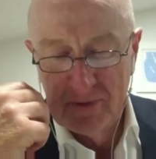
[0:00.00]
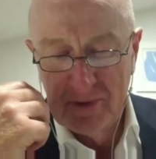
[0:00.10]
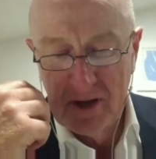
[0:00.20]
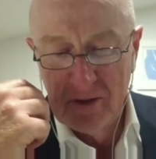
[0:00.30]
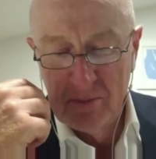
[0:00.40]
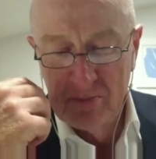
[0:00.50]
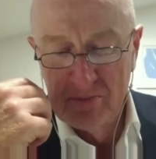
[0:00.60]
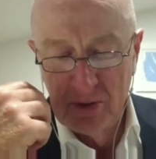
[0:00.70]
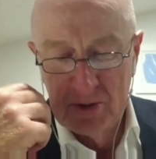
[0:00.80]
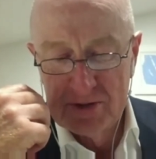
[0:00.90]
other
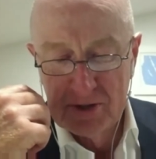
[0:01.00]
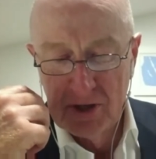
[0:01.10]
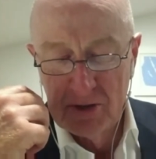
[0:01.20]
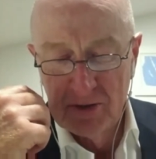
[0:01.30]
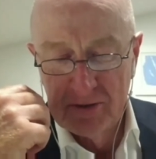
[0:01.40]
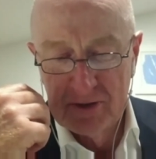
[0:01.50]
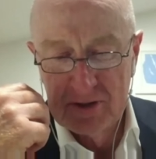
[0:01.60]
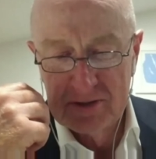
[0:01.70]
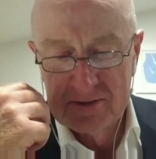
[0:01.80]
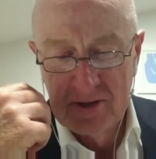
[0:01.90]
point to note, I think,
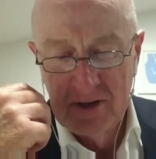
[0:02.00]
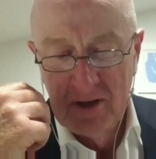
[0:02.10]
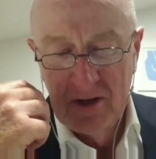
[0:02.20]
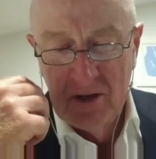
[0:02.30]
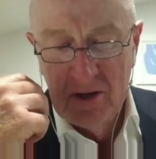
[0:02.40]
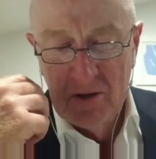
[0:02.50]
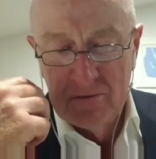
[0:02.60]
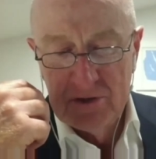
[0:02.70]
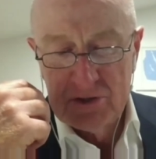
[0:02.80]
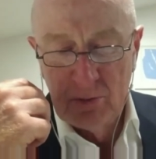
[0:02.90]
is
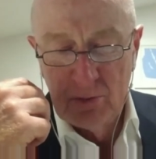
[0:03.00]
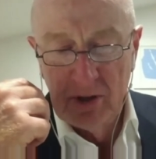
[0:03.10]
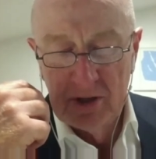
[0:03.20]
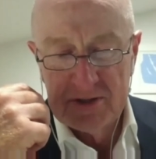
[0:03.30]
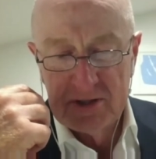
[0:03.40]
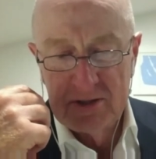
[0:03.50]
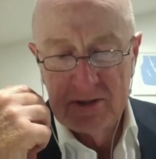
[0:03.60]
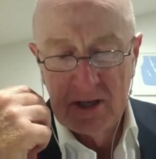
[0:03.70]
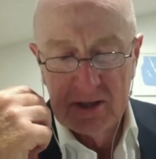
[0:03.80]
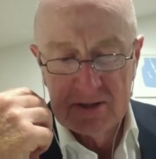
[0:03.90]
fiscal policy,
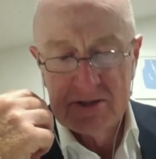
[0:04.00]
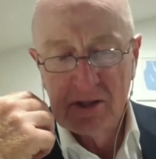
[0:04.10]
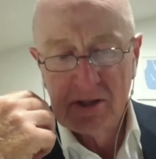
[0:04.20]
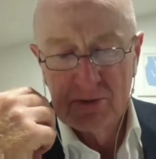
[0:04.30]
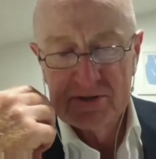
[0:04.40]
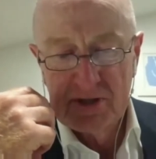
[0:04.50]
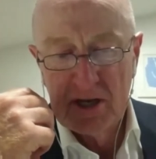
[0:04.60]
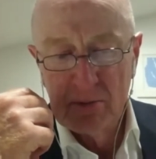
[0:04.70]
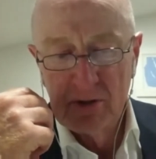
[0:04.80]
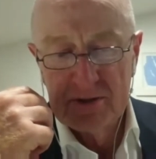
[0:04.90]
counter-cyclical
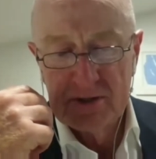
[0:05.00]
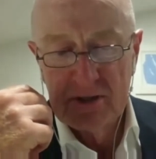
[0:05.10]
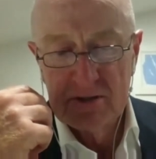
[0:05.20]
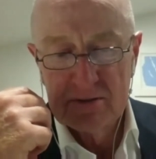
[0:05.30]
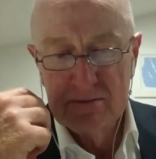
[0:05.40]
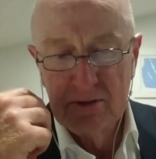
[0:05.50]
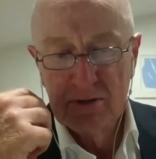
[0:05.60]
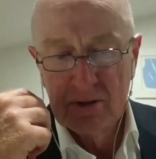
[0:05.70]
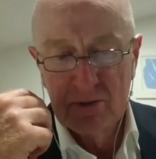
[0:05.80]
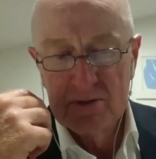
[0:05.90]
stabilization,
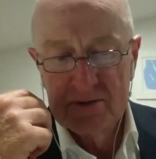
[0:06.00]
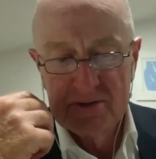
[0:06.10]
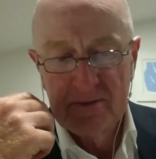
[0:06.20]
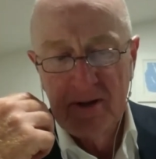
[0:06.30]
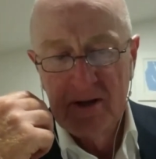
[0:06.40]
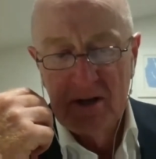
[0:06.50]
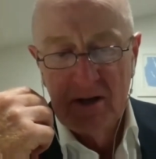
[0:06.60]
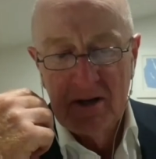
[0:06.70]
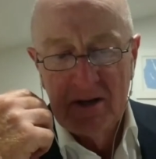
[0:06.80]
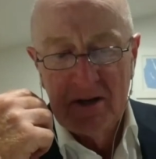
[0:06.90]
is
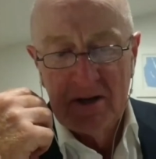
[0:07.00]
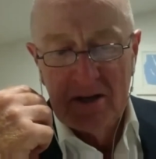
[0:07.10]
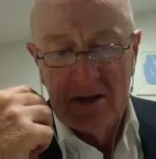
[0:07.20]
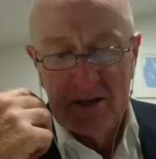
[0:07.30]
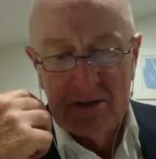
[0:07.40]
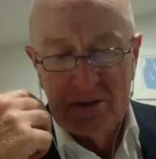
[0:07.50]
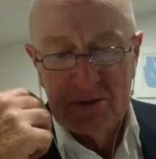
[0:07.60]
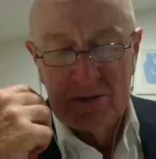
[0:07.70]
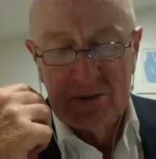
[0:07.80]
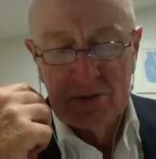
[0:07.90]

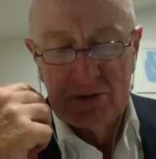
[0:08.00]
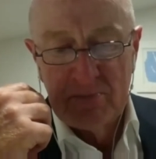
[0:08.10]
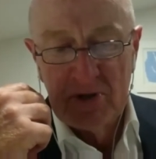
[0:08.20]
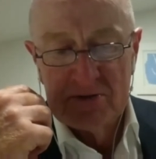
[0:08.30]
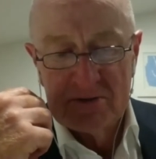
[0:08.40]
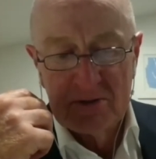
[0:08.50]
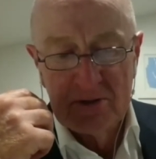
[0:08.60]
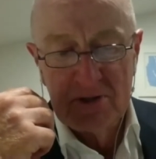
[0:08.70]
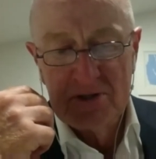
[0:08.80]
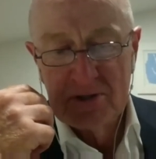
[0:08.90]
you're supposed to
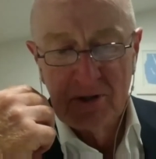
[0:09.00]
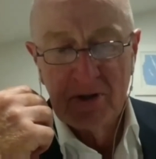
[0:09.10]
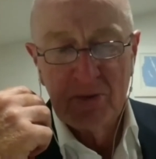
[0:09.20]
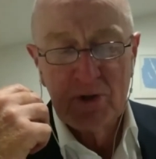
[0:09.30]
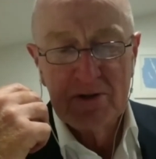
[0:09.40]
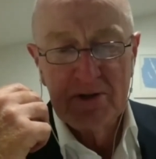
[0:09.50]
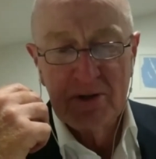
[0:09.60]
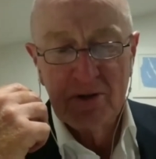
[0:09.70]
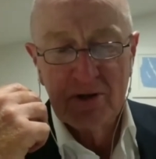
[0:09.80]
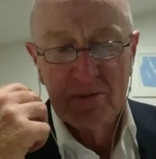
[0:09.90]
ease a lot when the
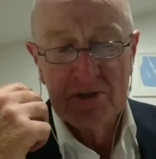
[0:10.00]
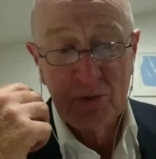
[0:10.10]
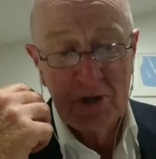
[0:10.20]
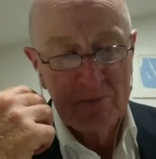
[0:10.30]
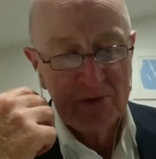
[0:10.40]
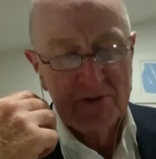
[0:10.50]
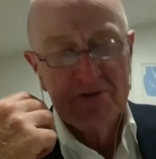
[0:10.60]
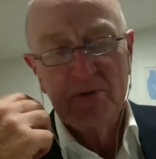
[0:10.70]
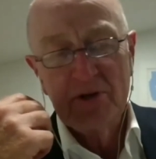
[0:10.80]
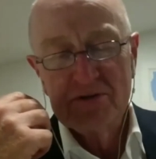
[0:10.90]
economy is weak, but you're
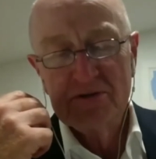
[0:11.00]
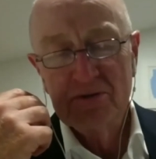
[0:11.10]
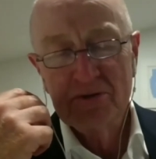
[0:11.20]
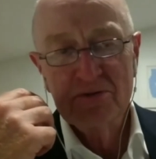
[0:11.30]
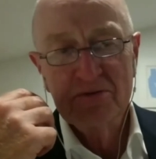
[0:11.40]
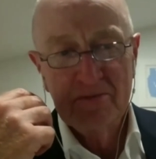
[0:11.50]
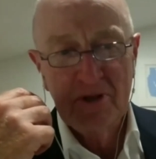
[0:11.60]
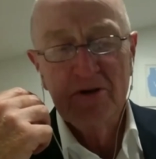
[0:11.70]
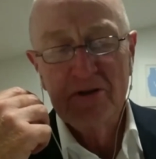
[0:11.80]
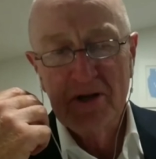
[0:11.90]
supposed to
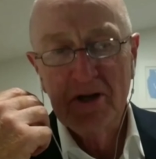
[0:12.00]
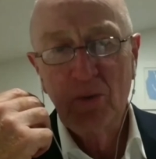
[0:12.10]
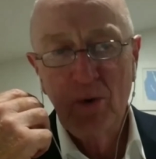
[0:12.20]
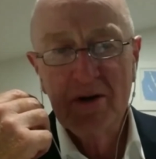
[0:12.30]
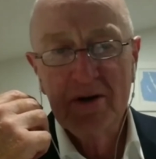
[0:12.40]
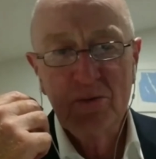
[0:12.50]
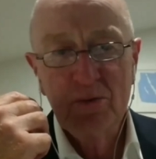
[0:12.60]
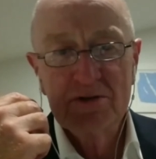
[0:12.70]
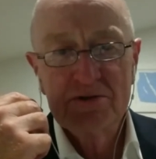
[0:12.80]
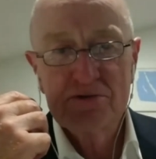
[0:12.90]
go the other way
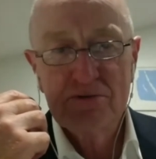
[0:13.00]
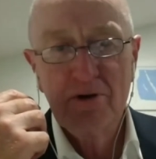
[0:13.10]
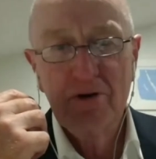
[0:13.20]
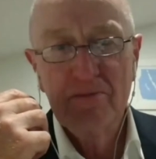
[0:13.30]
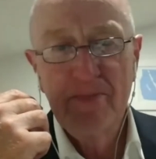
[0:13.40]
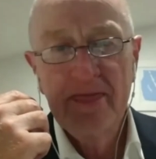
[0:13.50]
when it's strong,